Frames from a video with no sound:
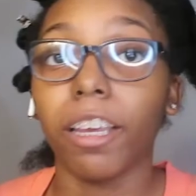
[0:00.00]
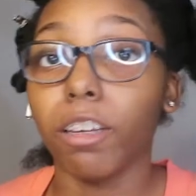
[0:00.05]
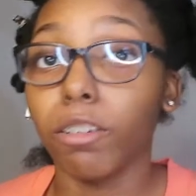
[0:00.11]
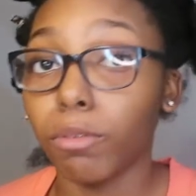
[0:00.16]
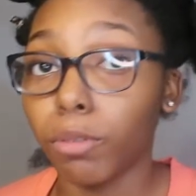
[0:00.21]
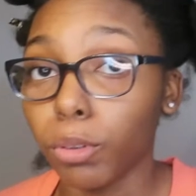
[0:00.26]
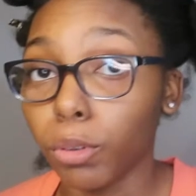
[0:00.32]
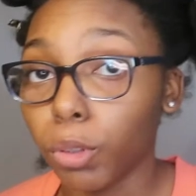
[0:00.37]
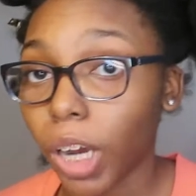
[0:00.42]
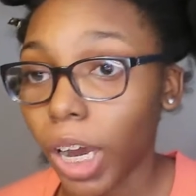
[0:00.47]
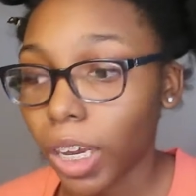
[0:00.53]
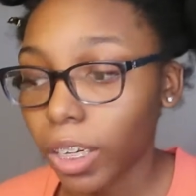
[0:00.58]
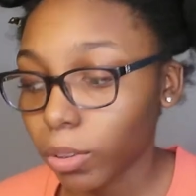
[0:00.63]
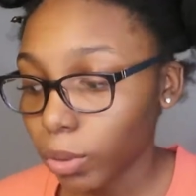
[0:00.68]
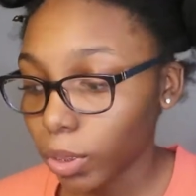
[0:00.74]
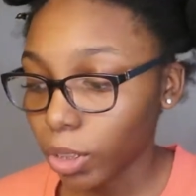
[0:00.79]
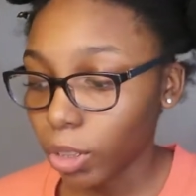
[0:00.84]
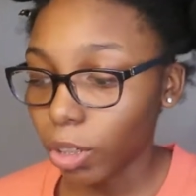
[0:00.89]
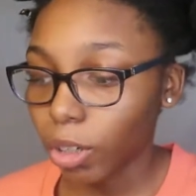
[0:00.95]
If you
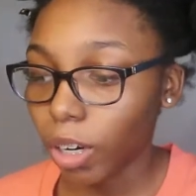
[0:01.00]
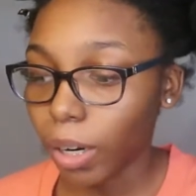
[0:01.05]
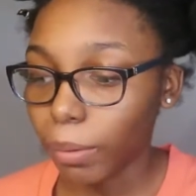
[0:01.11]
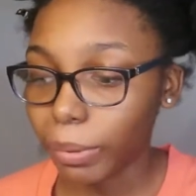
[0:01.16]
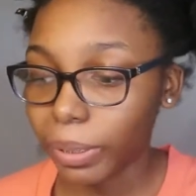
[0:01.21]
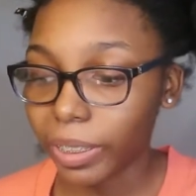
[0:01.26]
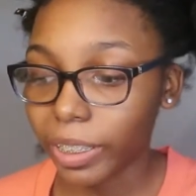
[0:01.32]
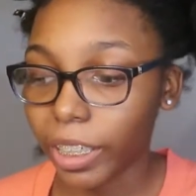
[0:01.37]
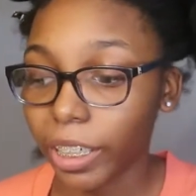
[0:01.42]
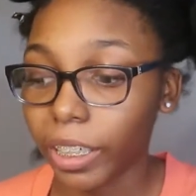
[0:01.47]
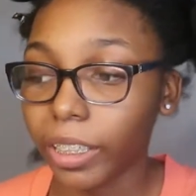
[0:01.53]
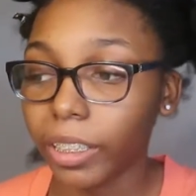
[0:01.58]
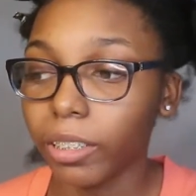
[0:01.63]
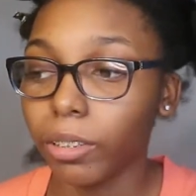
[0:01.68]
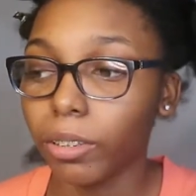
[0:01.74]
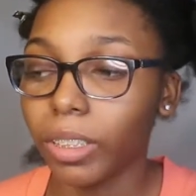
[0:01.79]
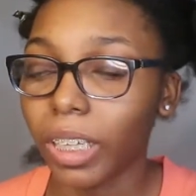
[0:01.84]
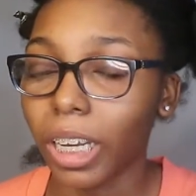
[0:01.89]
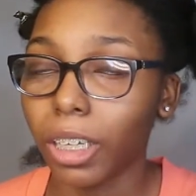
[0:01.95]
guys want to know how much hair
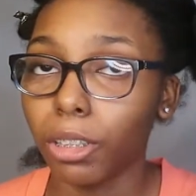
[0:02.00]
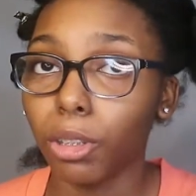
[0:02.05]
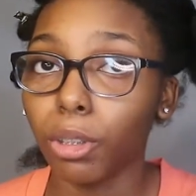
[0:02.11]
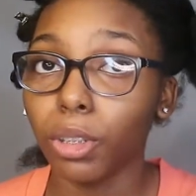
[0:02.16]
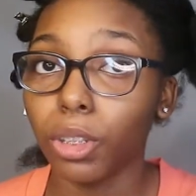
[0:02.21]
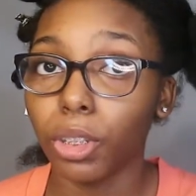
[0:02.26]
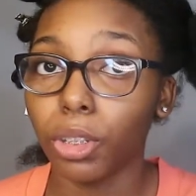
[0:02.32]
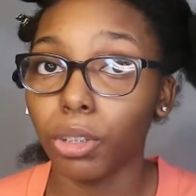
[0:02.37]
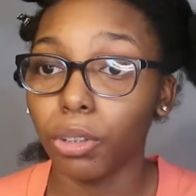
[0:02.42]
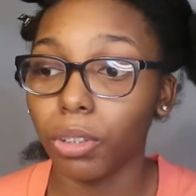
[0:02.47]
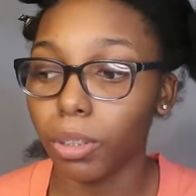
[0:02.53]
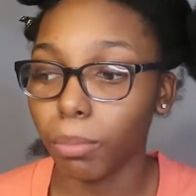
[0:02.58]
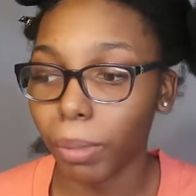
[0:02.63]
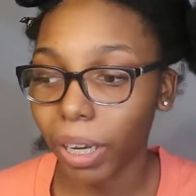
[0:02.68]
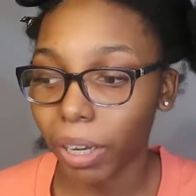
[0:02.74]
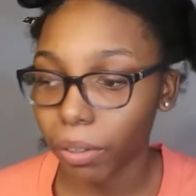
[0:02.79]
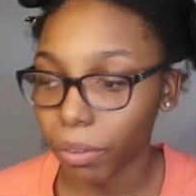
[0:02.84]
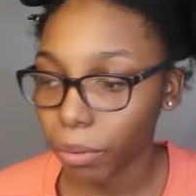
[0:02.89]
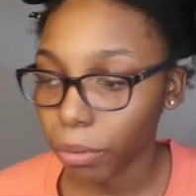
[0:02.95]
I usually use
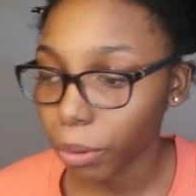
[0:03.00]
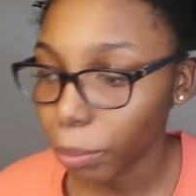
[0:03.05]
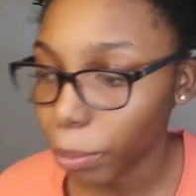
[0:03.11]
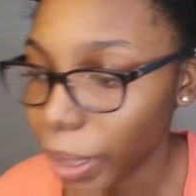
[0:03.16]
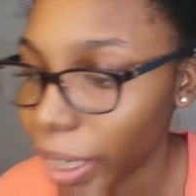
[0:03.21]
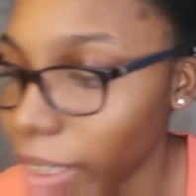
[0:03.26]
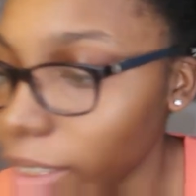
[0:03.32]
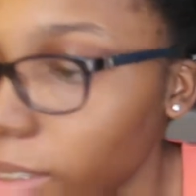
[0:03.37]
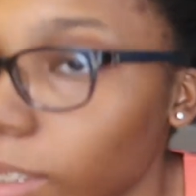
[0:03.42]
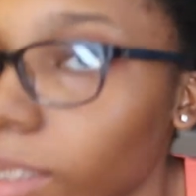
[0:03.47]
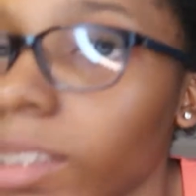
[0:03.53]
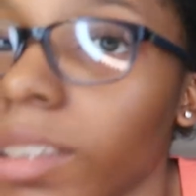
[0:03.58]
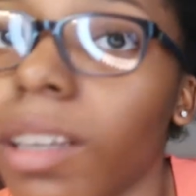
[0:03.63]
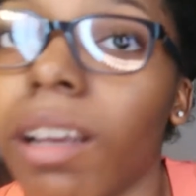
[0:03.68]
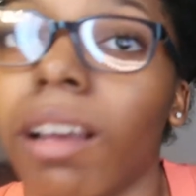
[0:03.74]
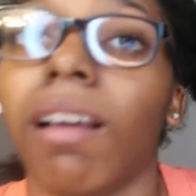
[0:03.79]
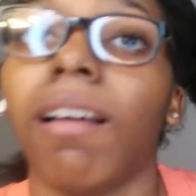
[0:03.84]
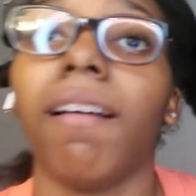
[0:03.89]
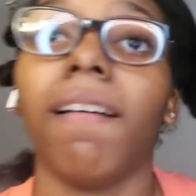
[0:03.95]
about 3 packs
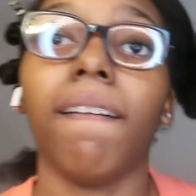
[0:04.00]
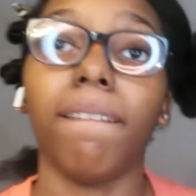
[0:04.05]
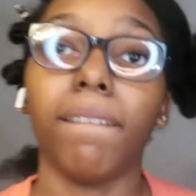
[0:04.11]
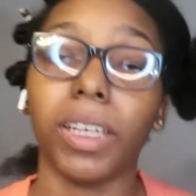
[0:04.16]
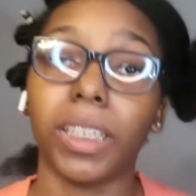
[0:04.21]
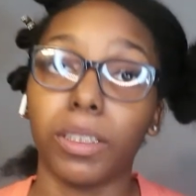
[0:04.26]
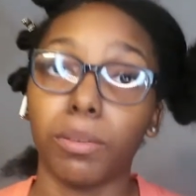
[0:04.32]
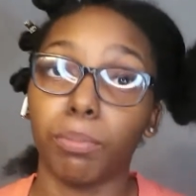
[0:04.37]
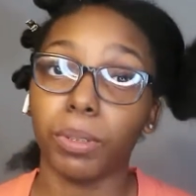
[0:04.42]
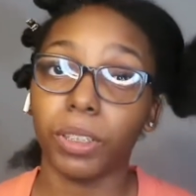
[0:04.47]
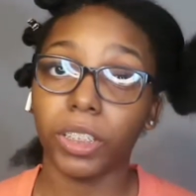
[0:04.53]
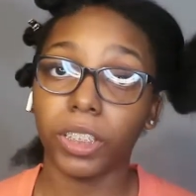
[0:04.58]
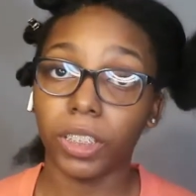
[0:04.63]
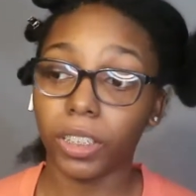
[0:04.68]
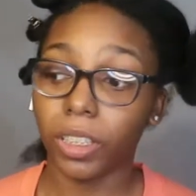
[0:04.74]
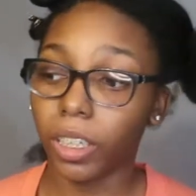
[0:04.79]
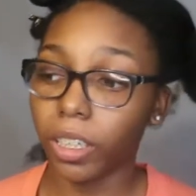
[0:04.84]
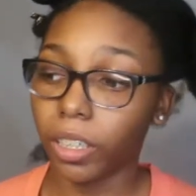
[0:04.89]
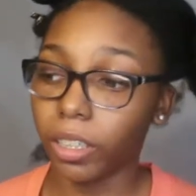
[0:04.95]
of
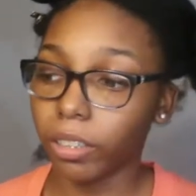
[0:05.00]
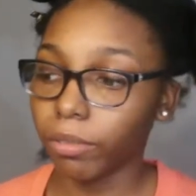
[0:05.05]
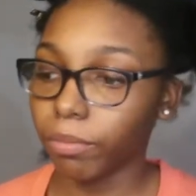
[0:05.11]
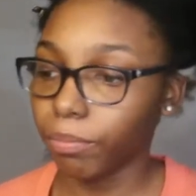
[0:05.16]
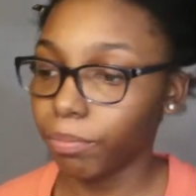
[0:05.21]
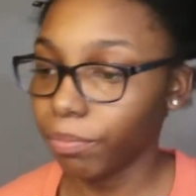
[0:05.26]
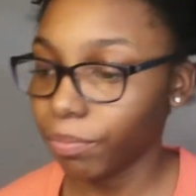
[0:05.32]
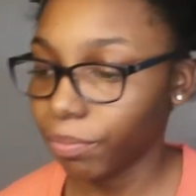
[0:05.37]
expression hair.